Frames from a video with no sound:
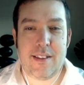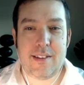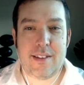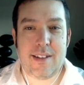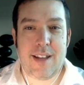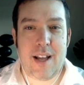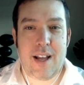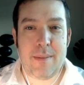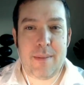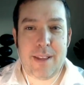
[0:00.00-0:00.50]
a
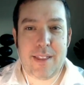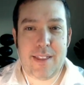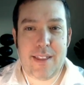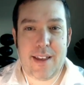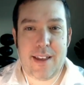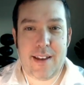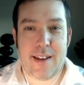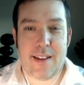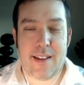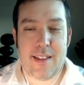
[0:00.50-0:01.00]
topic
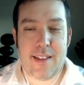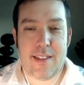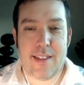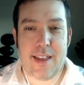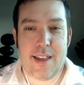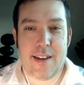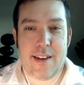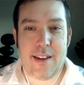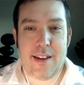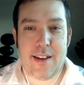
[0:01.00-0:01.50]
that
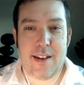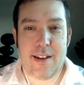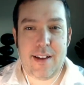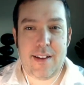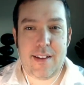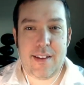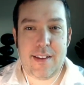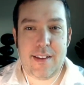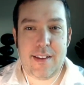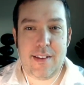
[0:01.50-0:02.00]

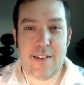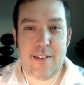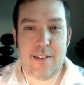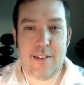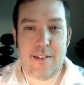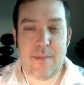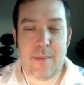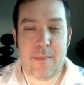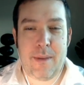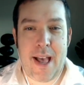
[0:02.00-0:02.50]

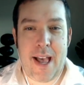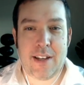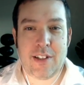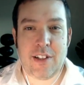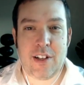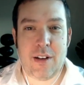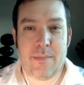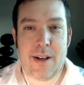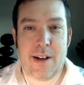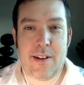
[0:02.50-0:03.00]
you've been
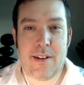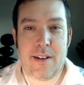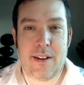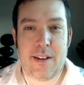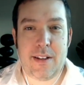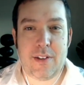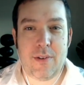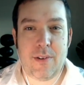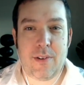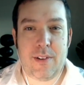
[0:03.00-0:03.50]
passionate about
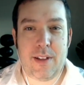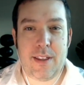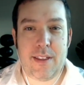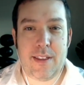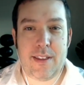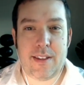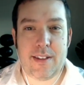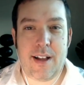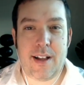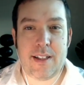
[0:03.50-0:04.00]
historically,
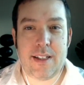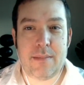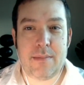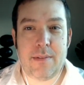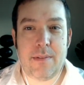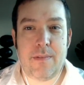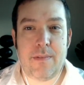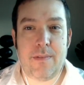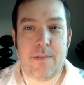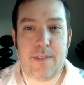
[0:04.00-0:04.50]
this concept
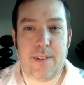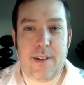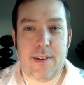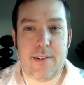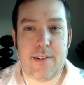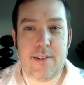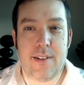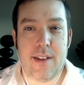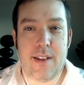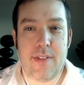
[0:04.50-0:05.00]
of
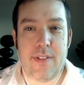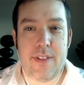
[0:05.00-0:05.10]
flow,